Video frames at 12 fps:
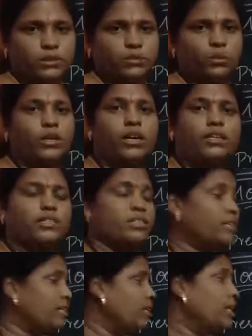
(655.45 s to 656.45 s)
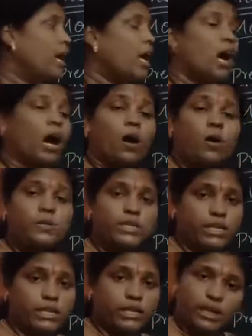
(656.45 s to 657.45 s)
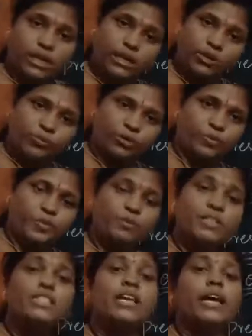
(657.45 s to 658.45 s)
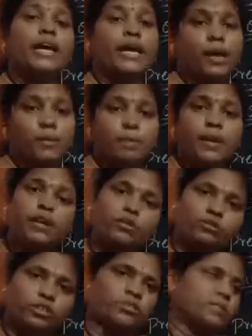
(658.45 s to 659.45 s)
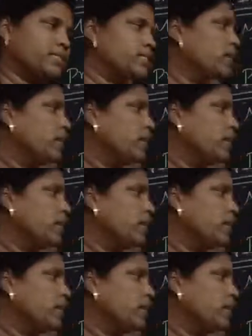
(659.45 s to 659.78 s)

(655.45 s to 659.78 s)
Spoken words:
What are the auxiliary verbs? Means helping verbs.